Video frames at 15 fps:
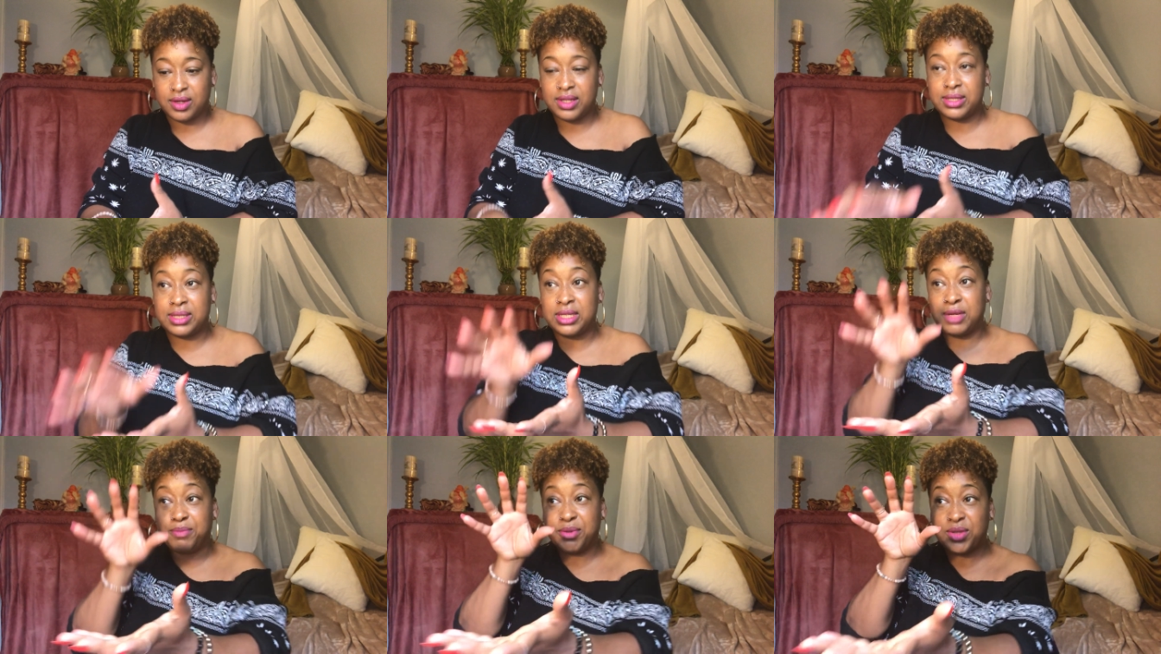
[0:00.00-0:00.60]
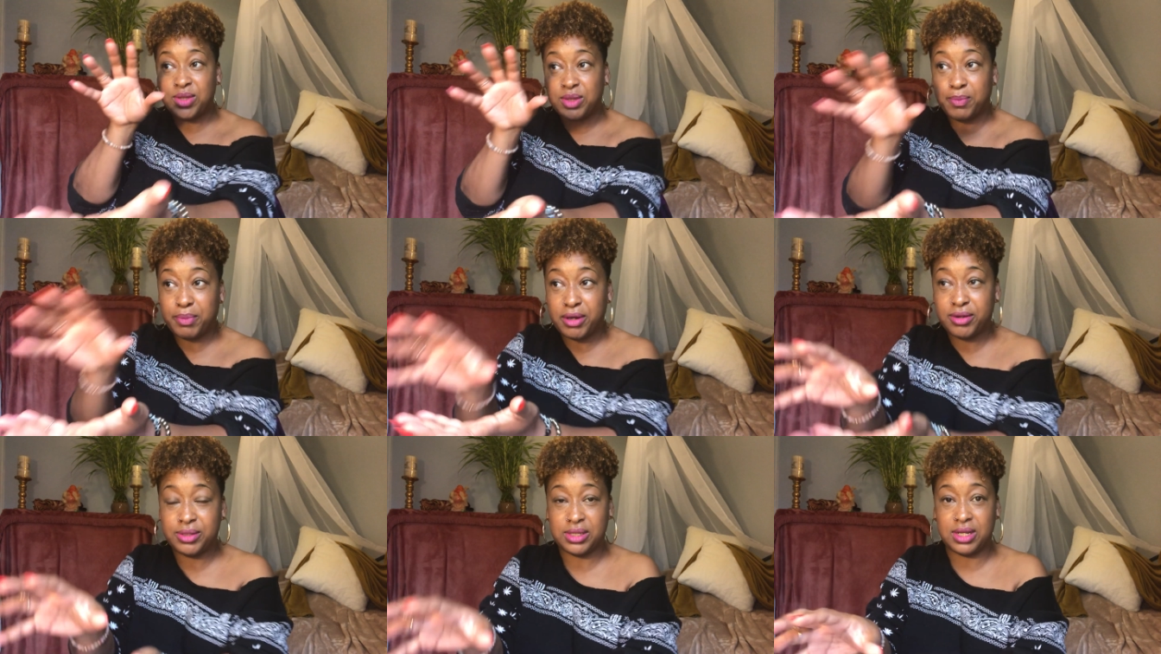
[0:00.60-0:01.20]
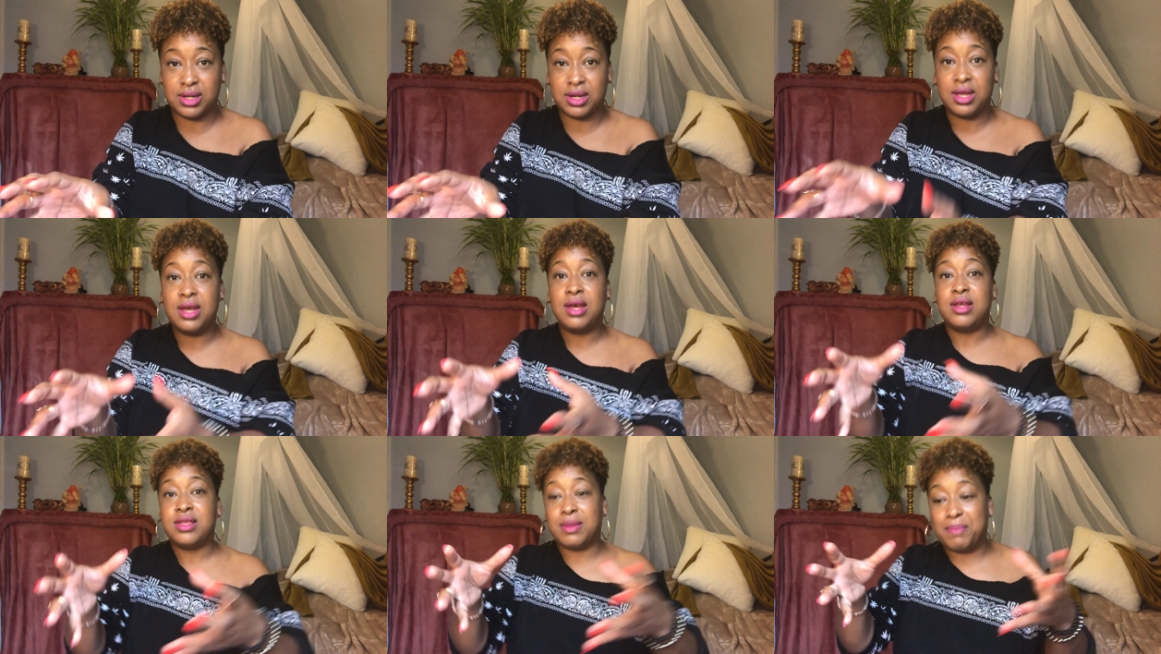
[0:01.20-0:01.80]
It's deeper than the person,
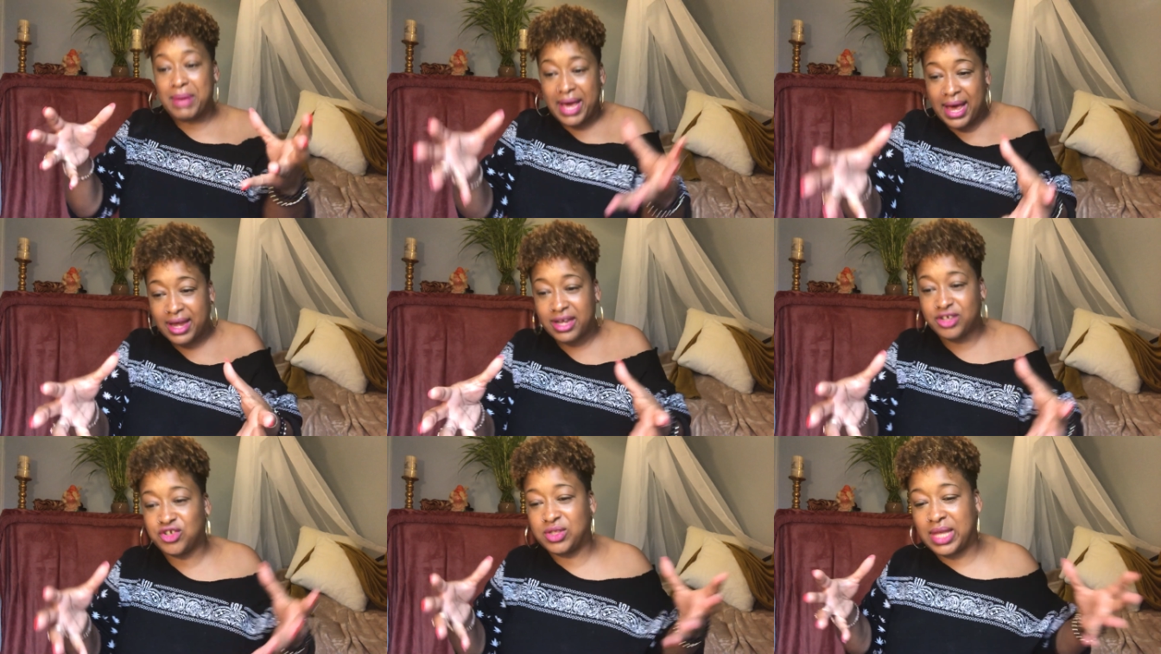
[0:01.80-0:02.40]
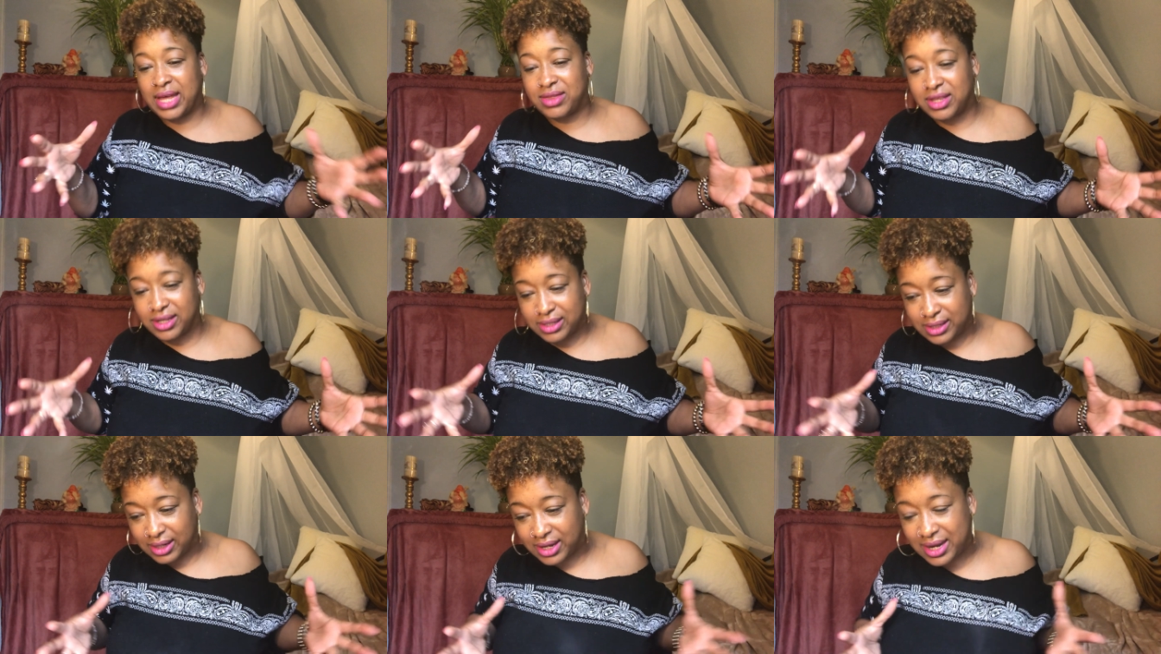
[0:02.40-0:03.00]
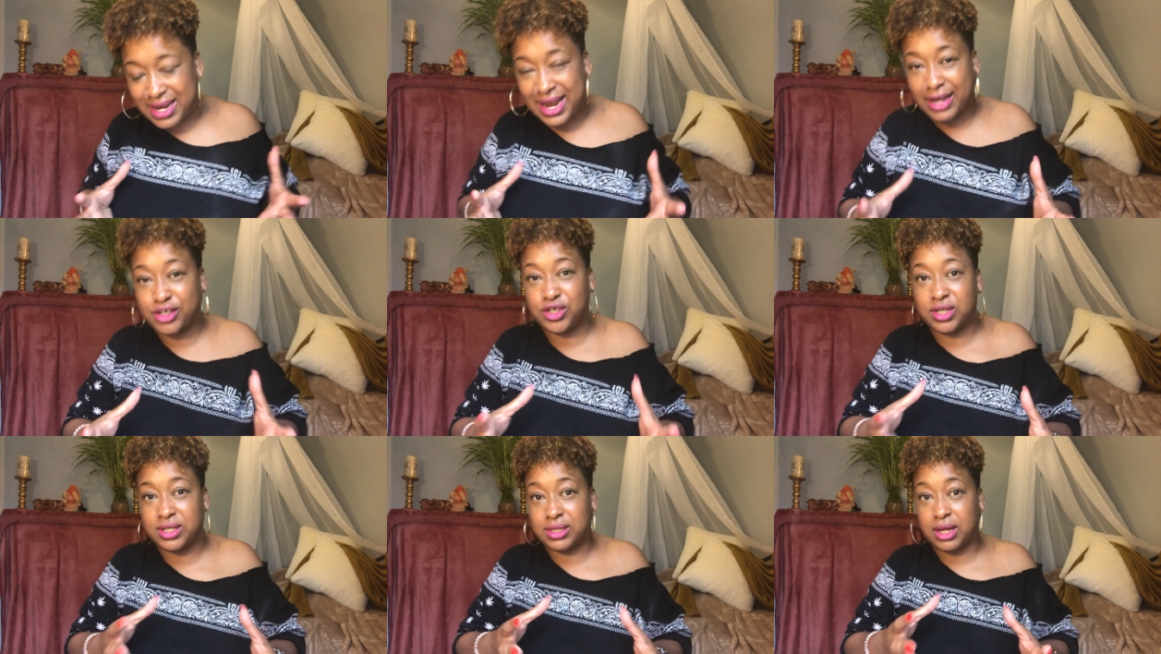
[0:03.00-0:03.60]
the package that this
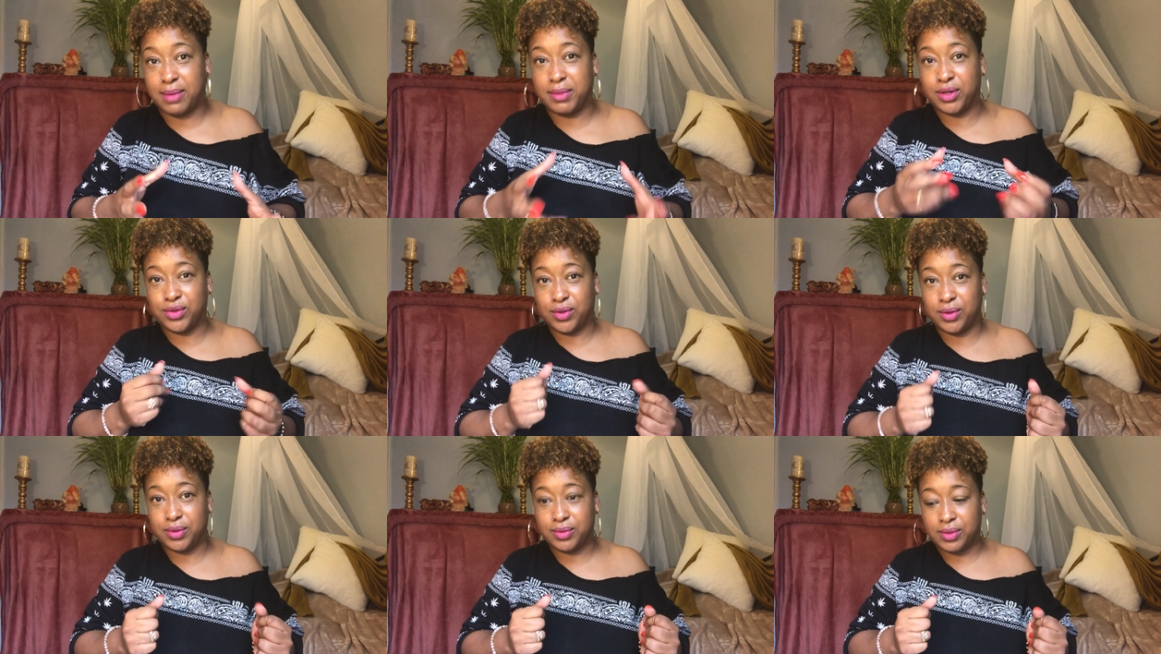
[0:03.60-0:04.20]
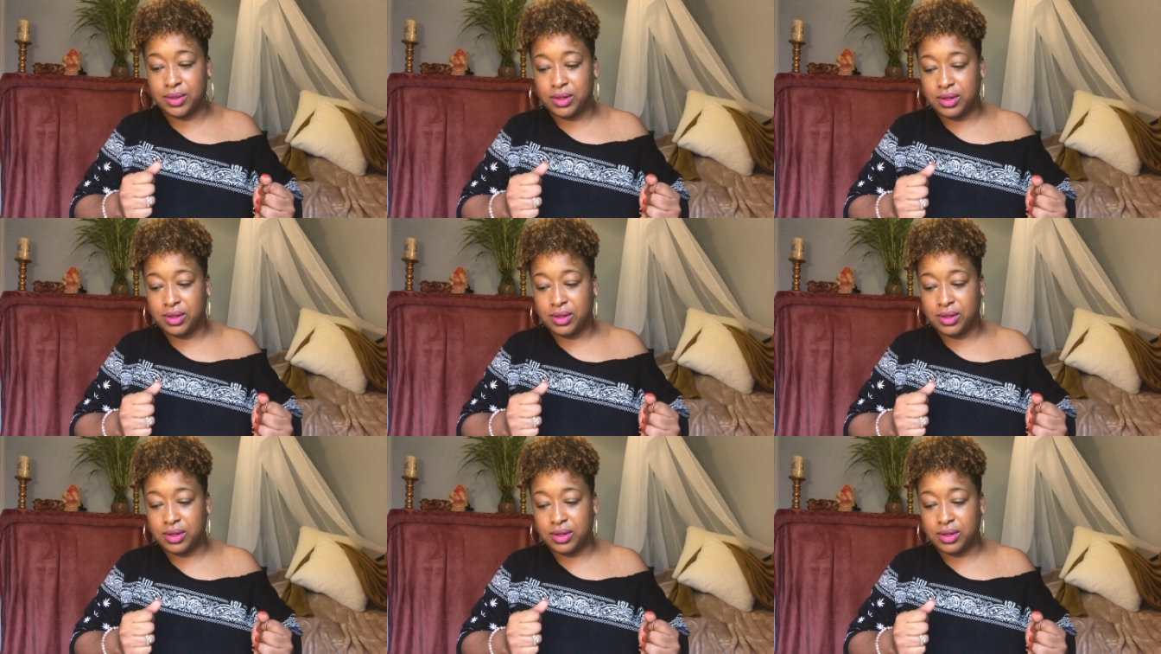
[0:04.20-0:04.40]
connection is coming through.